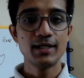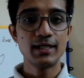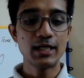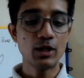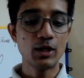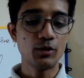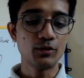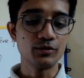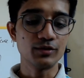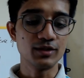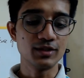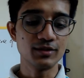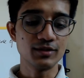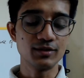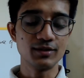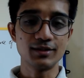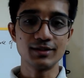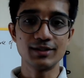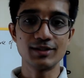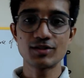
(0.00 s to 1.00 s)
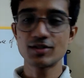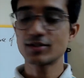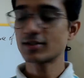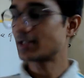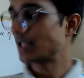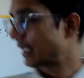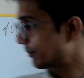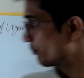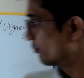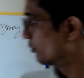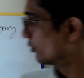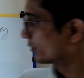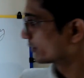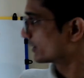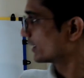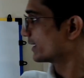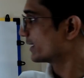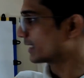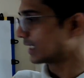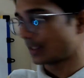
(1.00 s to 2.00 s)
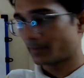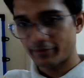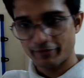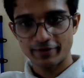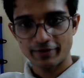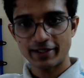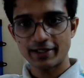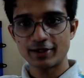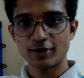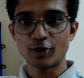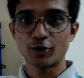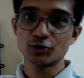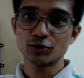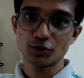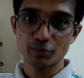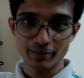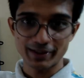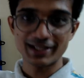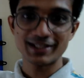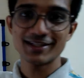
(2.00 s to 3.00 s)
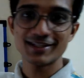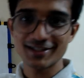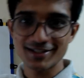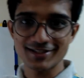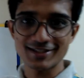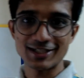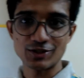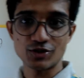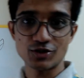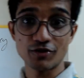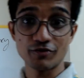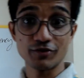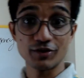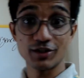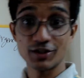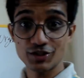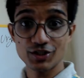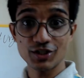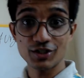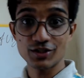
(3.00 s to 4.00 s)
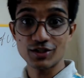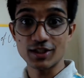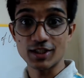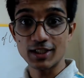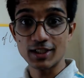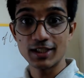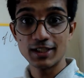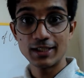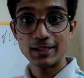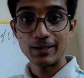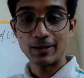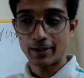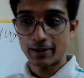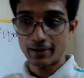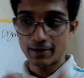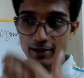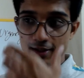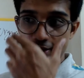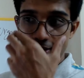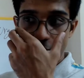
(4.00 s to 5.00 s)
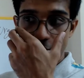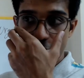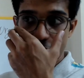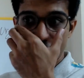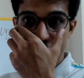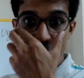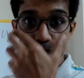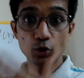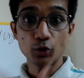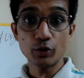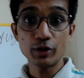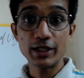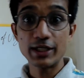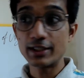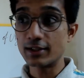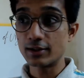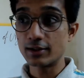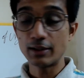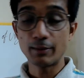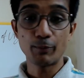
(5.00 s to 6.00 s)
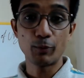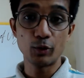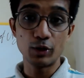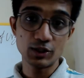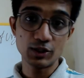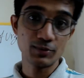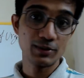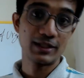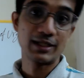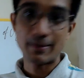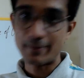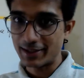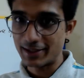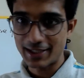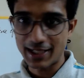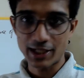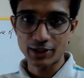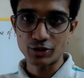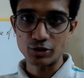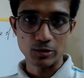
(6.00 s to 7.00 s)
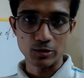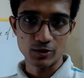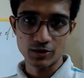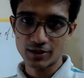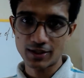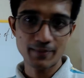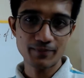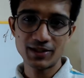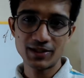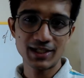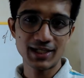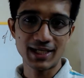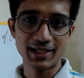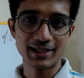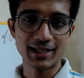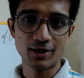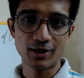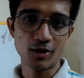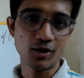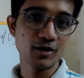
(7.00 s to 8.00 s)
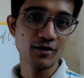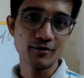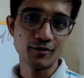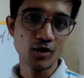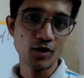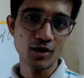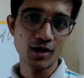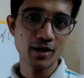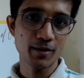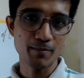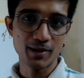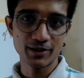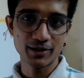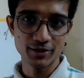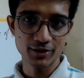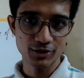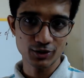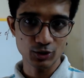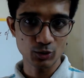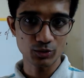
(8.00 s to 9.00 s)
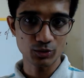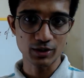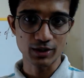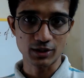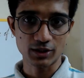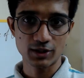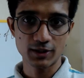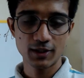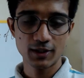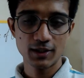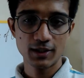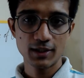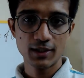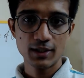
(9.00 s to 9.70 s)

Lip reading: Now this is like both like gamifying and also bringing the sense of urgency. Okay, now if you don't eat, the police will come and catch you, something like that. All our mothers do this.